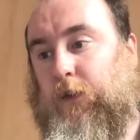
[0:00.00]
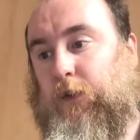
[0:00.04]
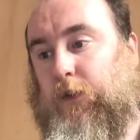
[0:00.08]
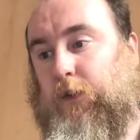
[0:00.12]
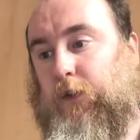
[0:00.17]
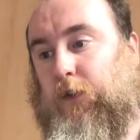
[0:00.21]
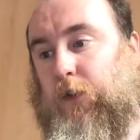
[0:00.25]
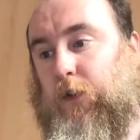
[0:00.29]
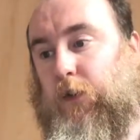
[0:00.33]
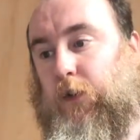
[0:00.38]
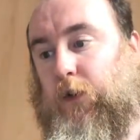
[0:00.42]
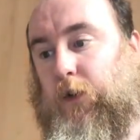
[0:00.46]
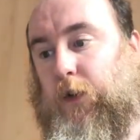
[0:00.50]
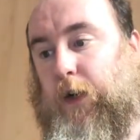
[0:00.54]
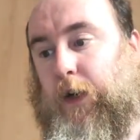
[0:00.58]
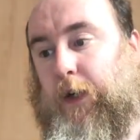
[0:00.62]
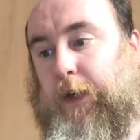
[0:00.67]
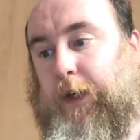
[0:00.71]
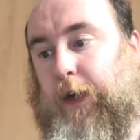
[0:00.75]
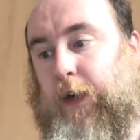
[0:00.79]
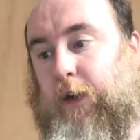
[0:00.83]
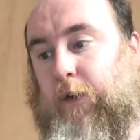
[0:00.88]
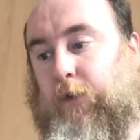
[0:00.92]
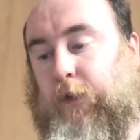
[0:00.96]
so I
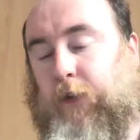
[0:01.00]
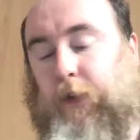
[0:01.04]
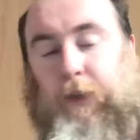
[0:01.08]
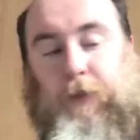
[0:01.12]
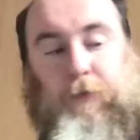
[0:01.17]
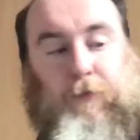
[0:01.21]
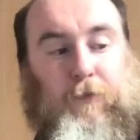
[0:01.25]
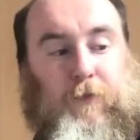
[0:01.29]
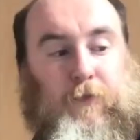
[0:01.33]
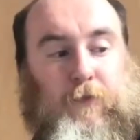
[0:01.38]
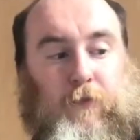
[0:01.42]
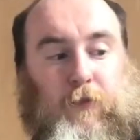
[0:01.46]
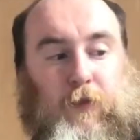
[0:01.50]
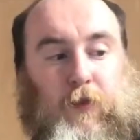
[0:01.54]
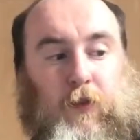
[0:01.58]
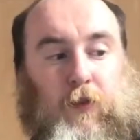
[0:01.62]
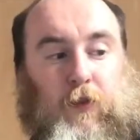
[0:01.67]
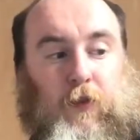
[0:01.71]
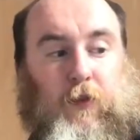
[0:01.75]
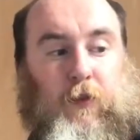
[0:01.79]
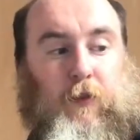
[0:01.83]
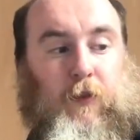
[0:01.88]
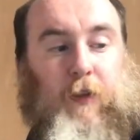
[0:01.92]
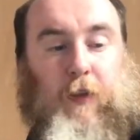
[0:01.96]
can't really.
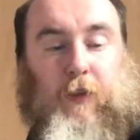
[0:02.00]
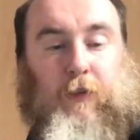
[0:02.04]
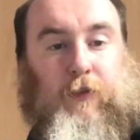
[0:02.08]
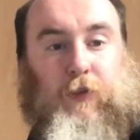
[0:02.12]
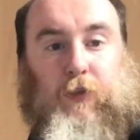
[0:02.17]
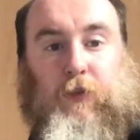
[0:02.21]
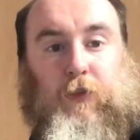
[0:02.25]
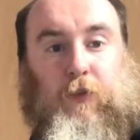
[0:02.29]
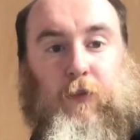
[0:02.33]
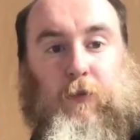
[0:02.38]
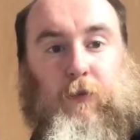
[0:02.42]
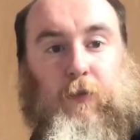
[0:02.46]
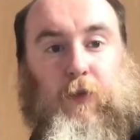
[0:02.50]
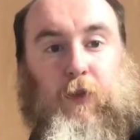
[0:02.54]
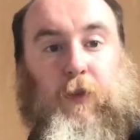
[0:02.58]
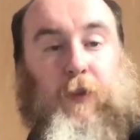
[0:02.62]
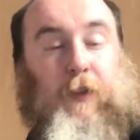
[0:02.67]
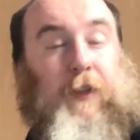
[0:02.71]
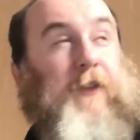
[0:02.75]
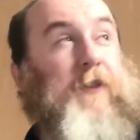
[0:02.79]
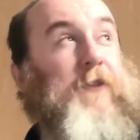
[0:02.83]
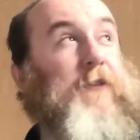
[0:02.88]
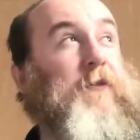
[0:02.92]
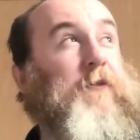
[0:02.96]
So I'll just upload
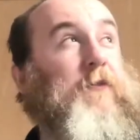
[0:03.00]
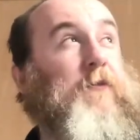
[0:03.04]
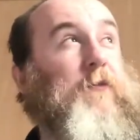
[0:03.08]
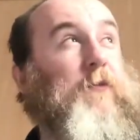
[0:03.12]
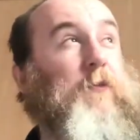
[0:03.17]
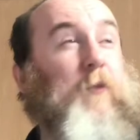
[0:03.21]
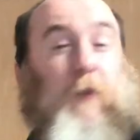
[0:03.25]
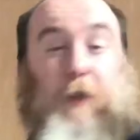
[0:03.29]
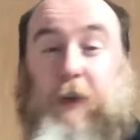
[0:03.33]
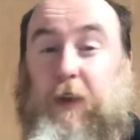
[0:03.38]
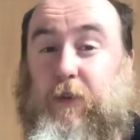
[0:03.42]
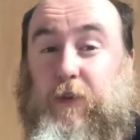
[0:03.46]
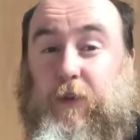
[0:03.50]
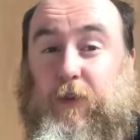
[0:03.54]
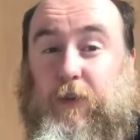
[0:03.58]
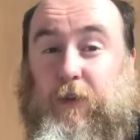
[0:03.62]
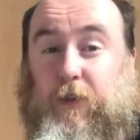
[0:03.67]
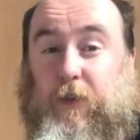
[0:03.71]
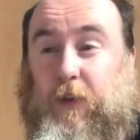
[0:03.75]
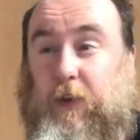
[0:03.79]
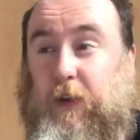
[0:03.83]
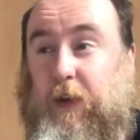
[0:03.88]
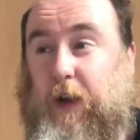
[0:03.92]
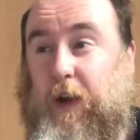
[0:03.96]
it
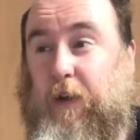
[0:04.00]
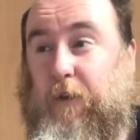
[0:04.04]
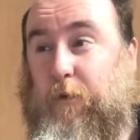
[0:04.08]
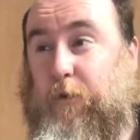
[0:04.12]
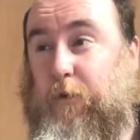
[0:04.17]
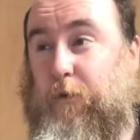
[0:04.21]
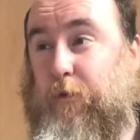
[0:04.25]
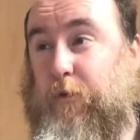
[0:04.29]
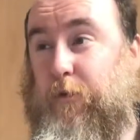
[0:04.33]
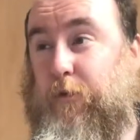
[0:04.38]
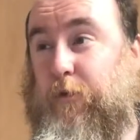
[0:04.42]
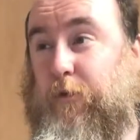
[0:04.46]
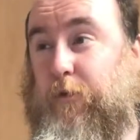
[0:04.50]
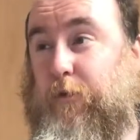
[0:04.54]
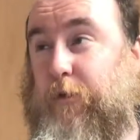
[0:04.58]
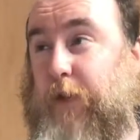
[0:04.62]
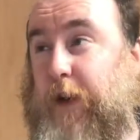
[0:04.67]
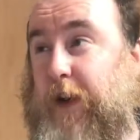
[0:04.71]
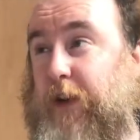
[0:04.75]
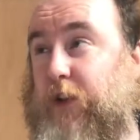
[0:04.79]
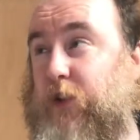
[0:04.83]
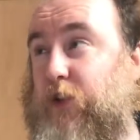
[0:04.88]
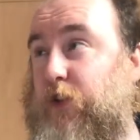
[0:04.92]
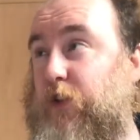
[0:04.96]
whenever I've
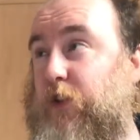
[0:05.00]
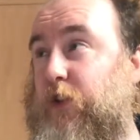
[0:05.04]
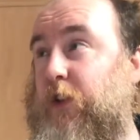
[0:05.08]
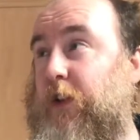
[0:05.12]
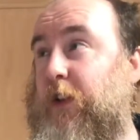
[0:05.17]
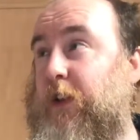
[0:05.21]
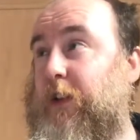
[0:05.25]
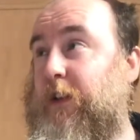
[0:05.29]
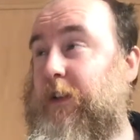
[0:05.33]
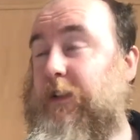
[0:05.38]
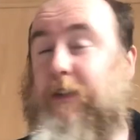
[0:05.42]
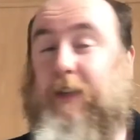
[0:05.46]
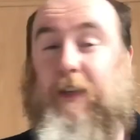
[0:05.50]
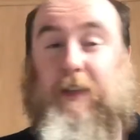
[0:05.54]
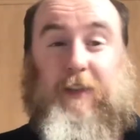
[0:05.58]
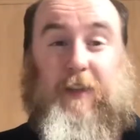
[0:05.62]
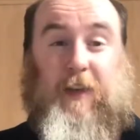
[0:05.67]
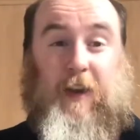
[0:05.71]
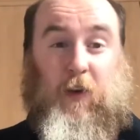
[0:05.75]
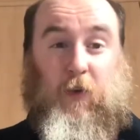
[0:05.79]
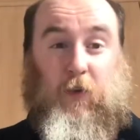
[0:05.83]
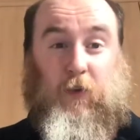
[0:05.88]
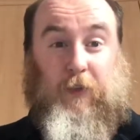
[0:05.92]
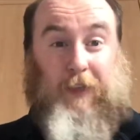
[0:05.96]
finished
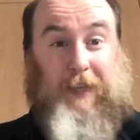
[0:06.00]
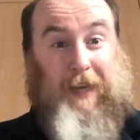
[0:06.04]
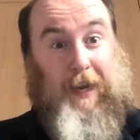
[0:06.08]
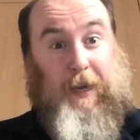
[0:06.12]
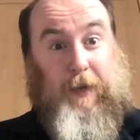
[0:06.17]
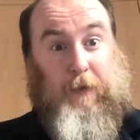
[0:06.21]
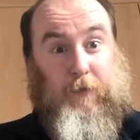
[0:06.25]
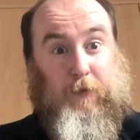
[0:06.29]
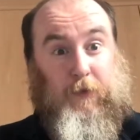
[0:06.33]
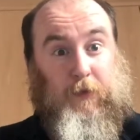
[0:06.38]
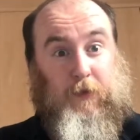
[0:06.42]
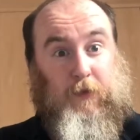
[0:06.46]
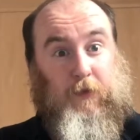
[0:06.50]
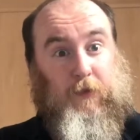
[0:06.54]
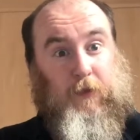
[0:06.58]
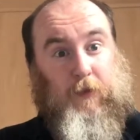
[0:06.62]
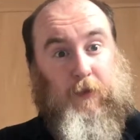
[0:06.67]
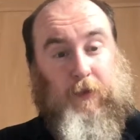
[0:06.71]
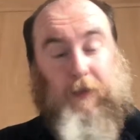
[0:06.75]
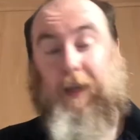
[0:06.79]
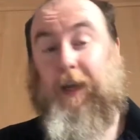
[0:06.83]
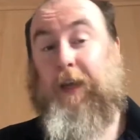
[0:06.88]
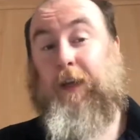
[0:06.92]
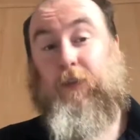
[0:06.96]
testing out on games.
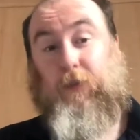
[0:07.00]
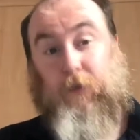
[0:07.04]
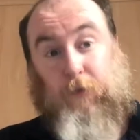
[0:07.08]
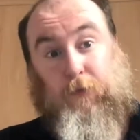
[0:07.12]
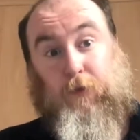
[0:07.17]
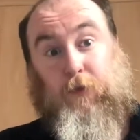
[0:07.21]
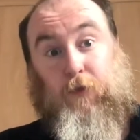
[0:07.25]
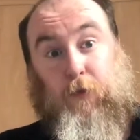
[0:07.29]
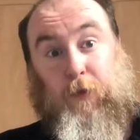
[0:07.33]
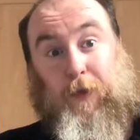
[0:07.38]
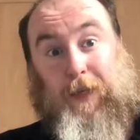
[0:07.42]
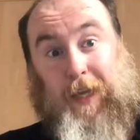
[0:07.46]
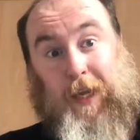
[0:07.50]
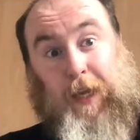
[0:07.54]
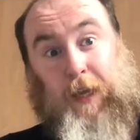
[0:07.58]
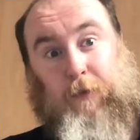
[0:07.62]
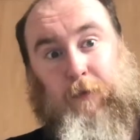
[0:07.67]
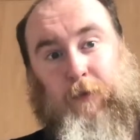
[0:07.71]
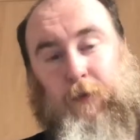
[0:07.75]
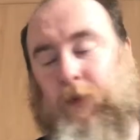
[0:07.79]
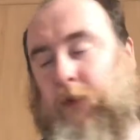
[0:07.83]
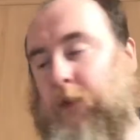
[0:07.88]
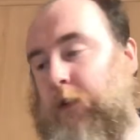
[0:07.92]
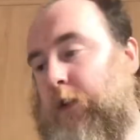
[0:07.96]
Yeah, it's something to do with
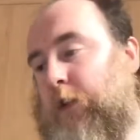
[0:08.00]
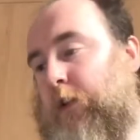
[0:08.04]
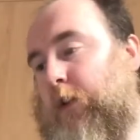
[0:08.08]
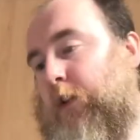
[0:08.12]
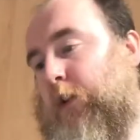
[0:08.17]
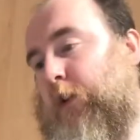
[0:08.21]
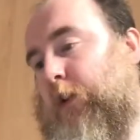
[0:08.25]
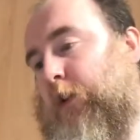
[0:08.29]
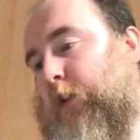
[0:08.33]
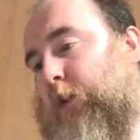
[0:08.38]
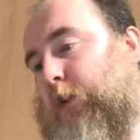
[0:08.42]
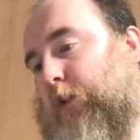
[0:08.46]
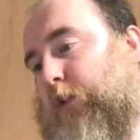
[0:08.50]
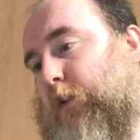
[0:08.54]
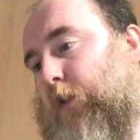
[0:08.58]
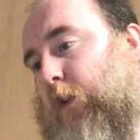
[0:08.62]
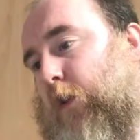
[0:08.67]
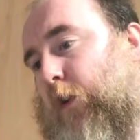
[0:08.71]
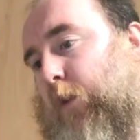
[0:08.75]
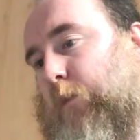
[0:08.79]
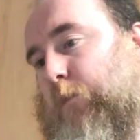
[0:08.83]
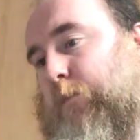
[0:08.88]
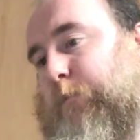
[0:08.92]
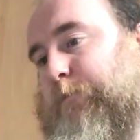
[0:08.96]
games.
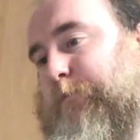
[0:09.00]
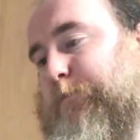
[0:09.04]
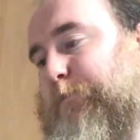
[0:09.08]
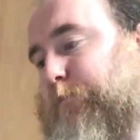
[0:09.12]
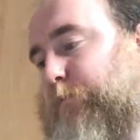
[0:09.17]
So